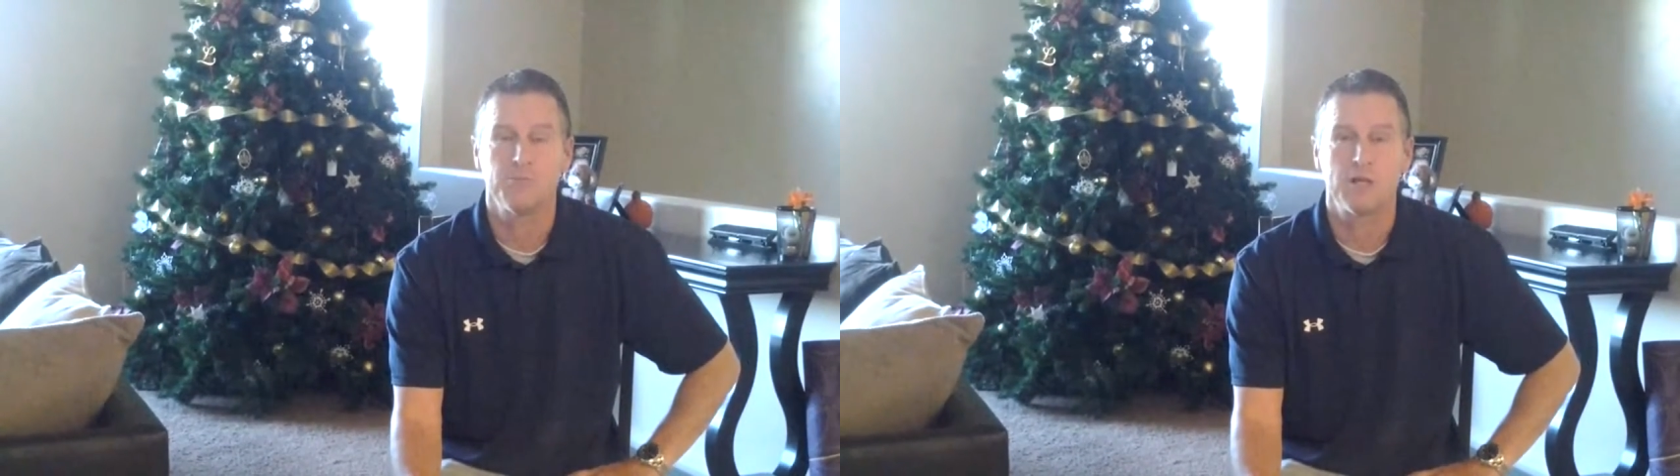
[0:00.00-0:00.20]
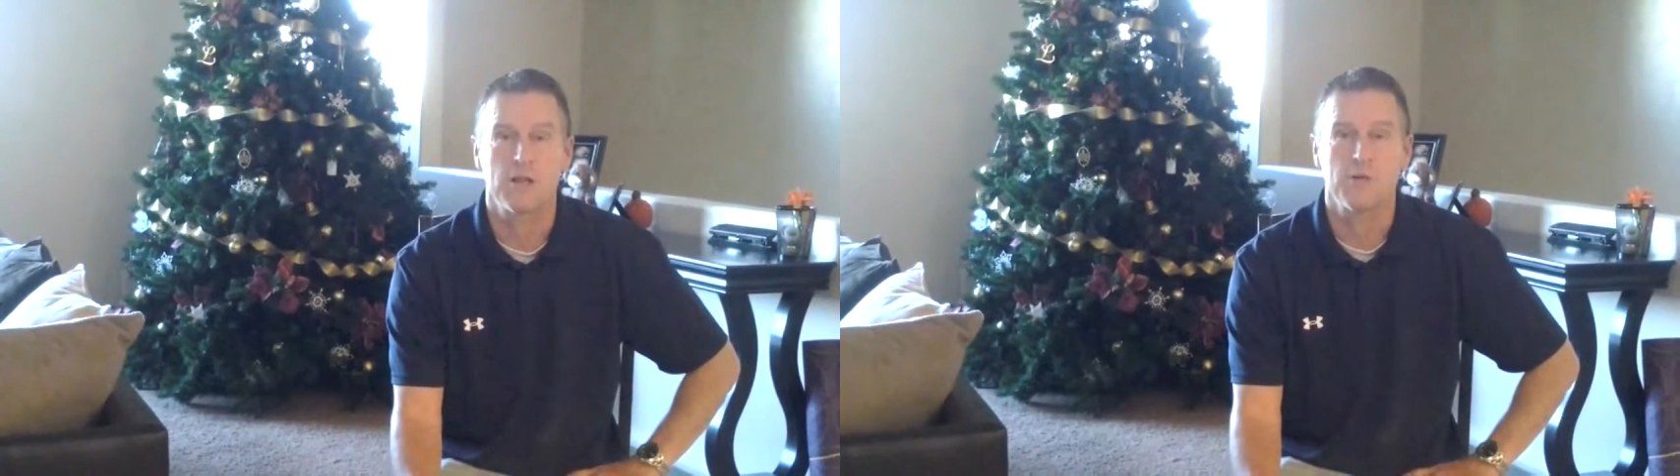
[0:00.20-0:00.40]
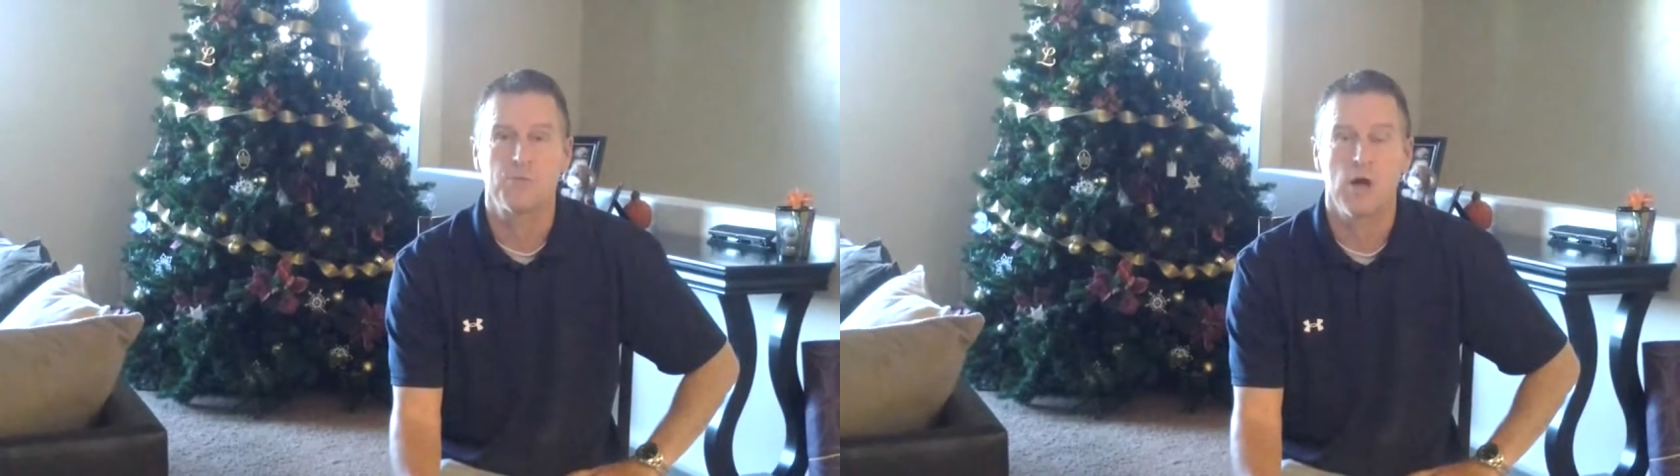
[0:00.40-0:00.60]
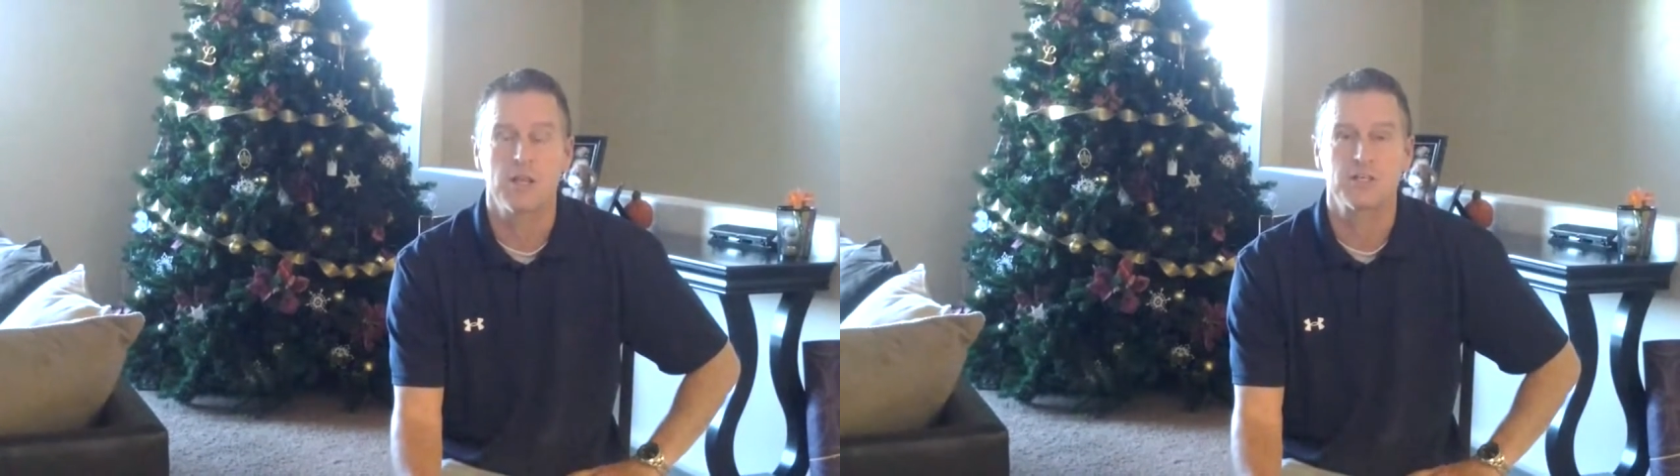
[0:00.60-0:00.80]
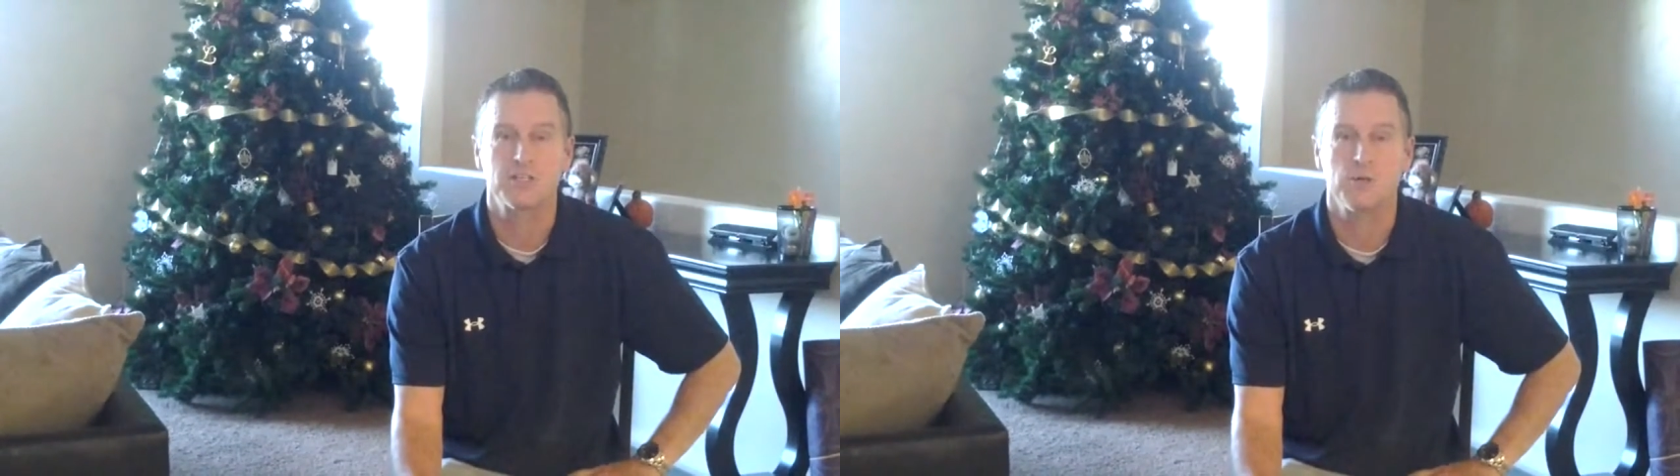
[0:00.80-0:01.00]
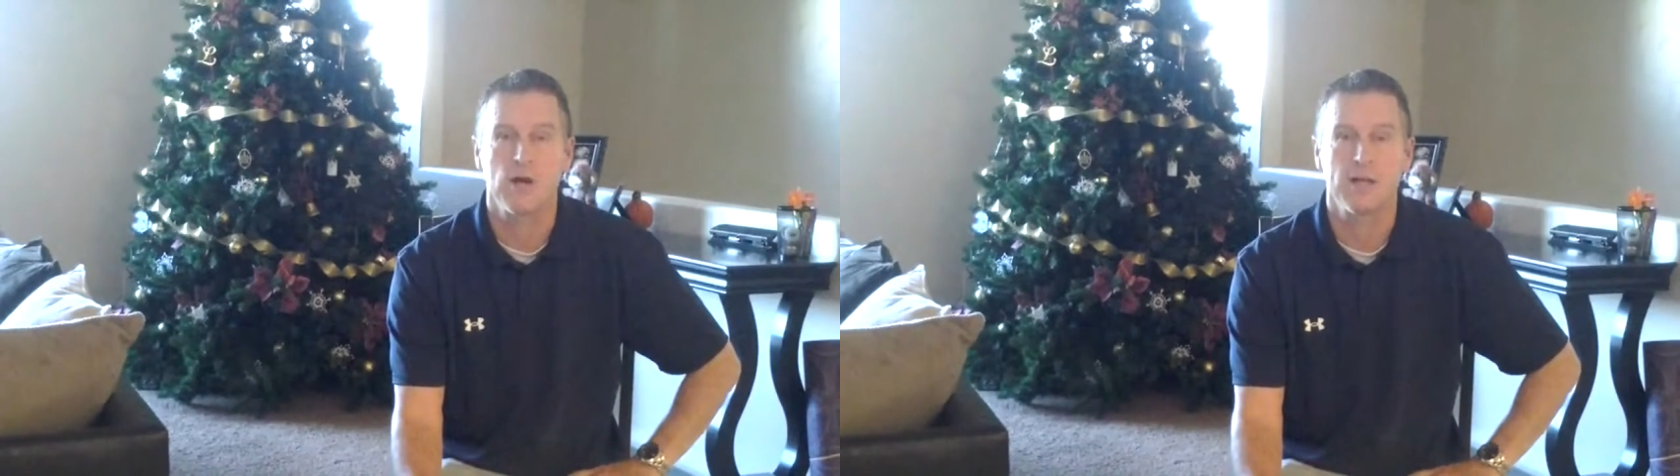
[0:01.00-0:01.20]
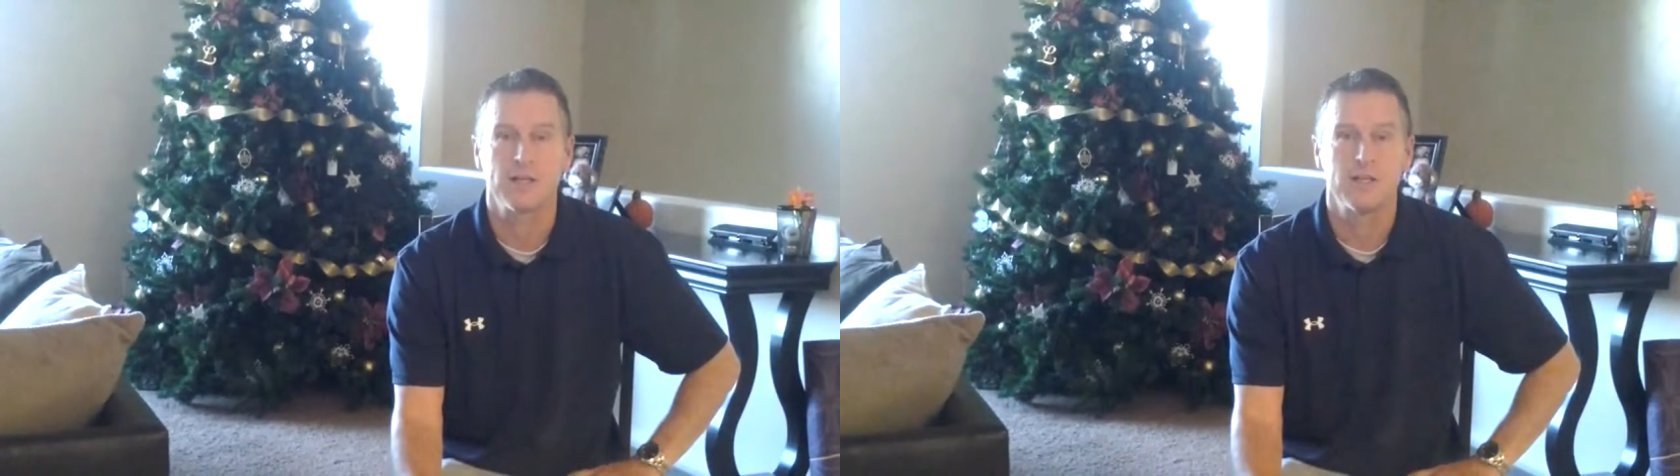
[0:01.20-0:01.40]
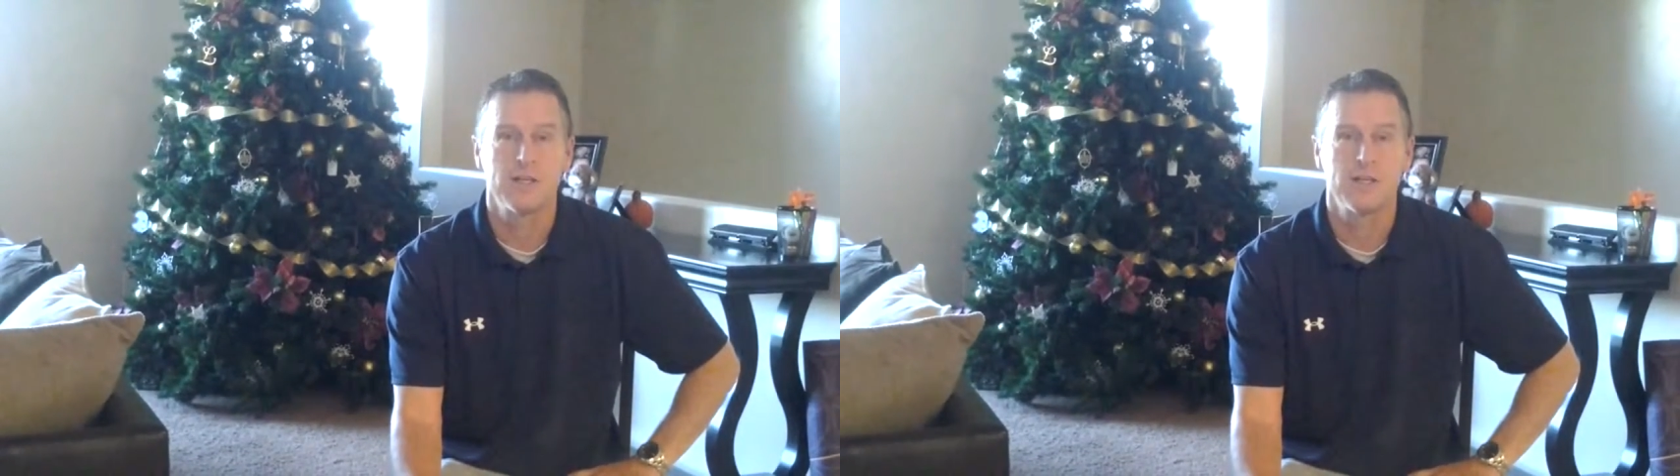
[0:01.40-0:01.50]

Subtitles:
being on the product. So I,